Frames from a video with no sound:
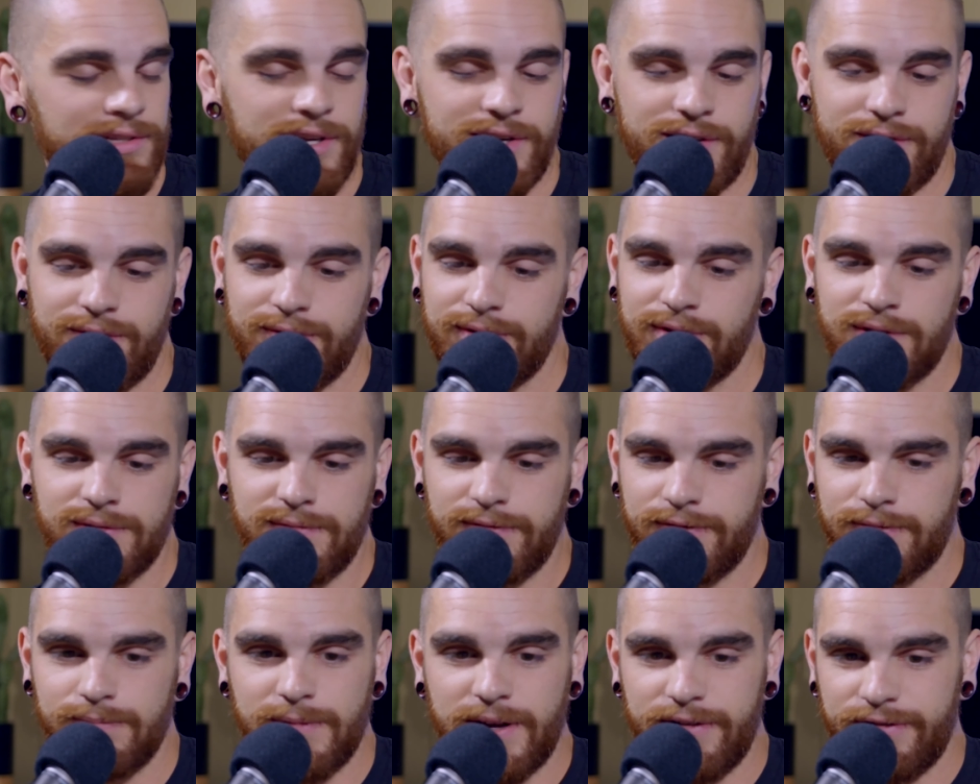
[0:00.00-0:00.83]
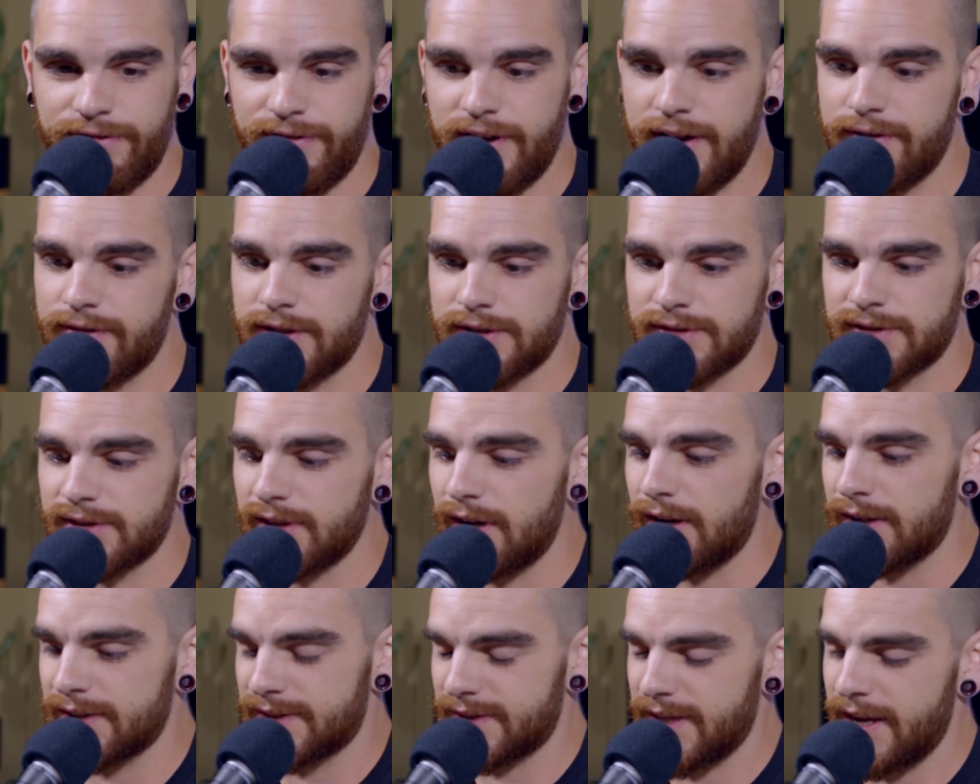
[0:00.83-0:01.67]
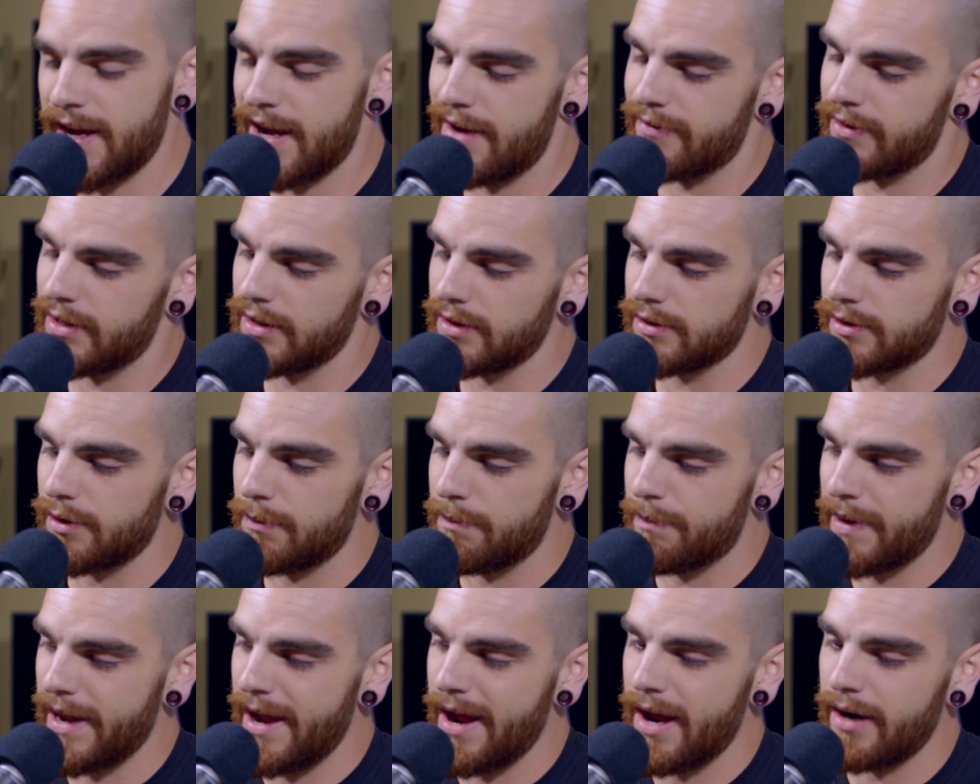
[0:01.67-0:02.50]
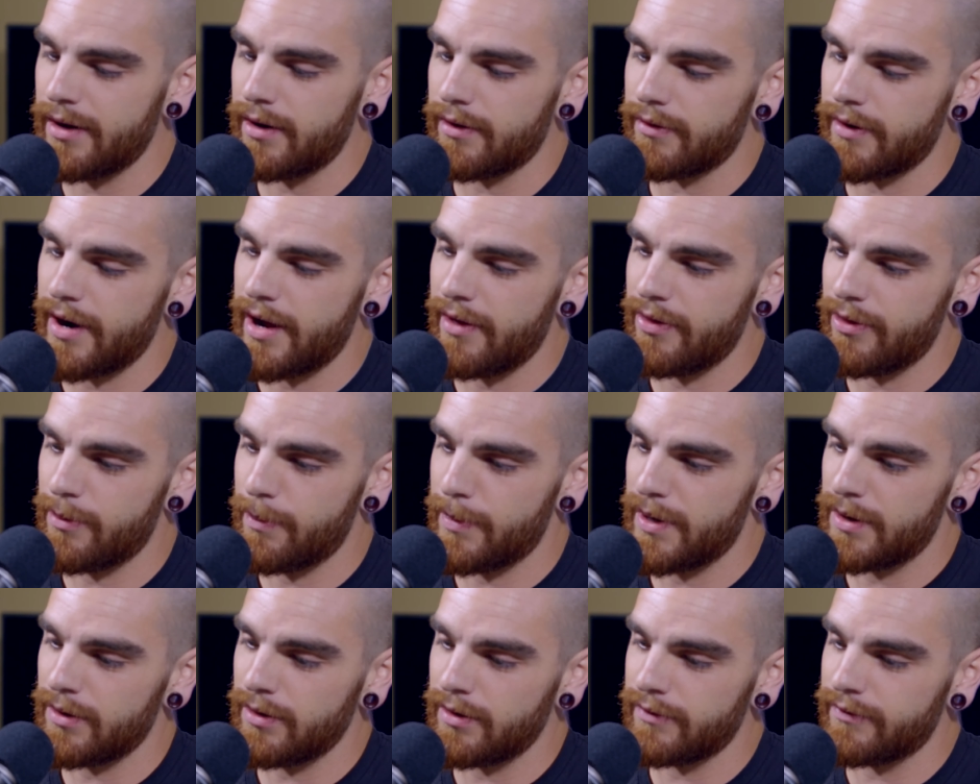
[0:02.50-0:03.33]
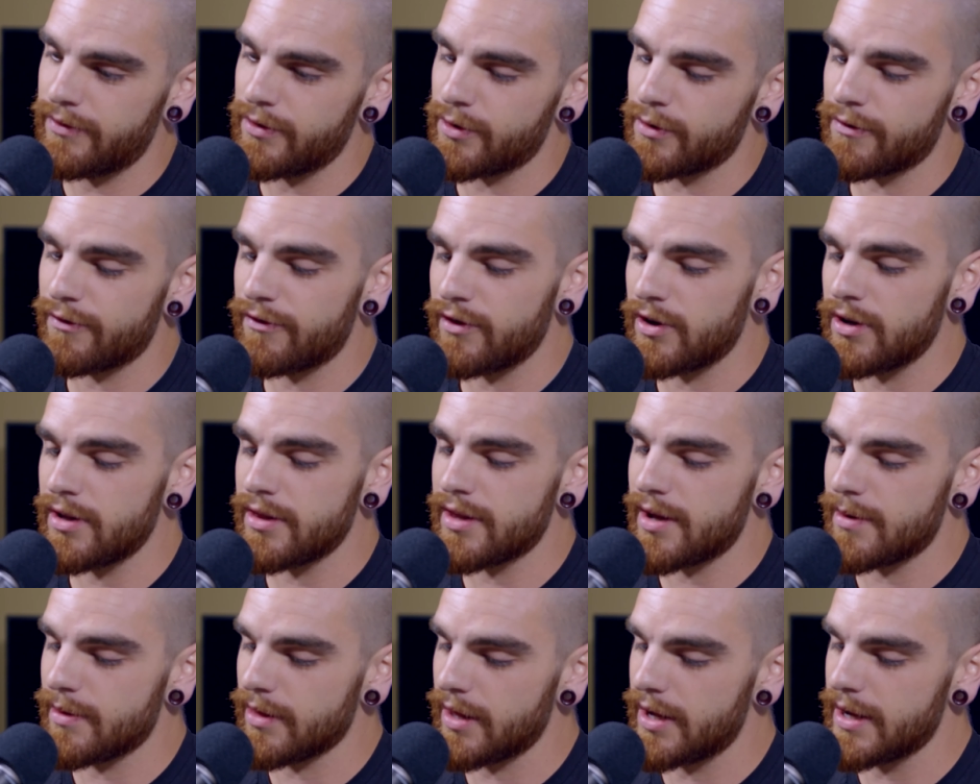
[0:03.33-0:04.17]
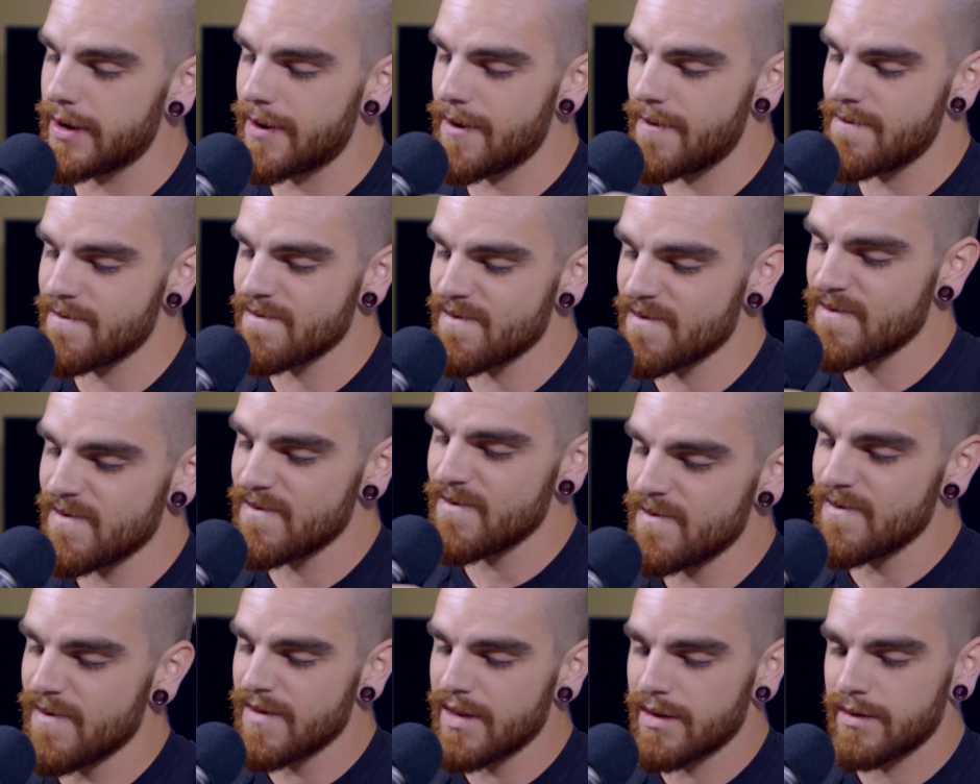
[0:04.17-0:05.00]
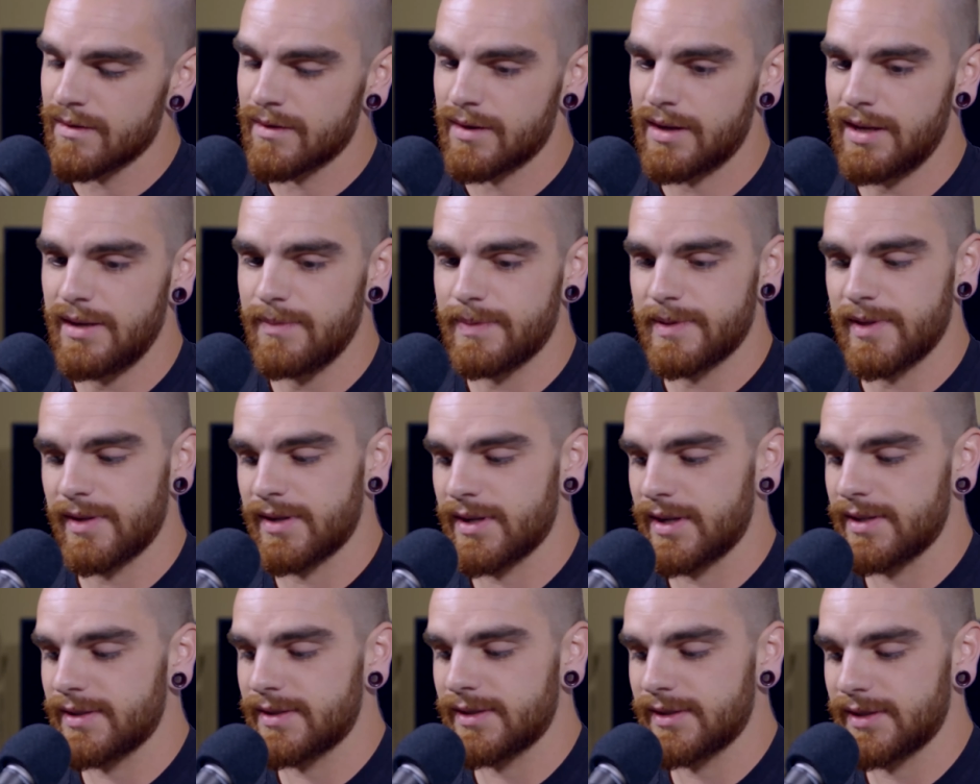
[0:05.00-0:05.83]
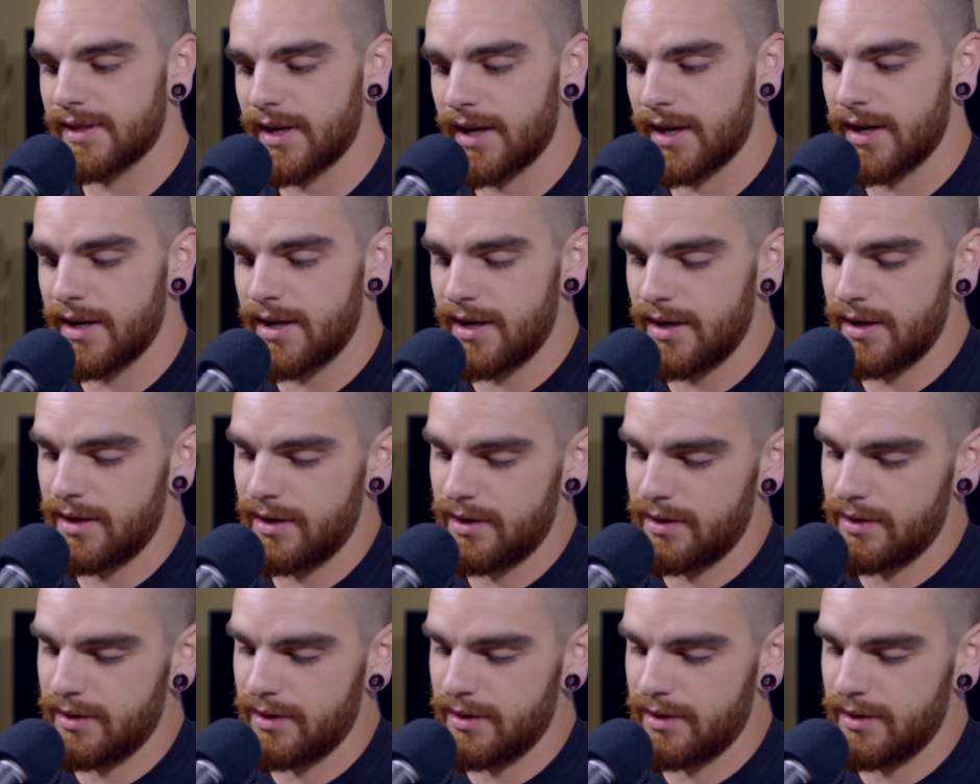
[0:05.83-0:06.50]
They're my favorite socks. They have the little band around the middle of your foot that like keeps it nice and tight.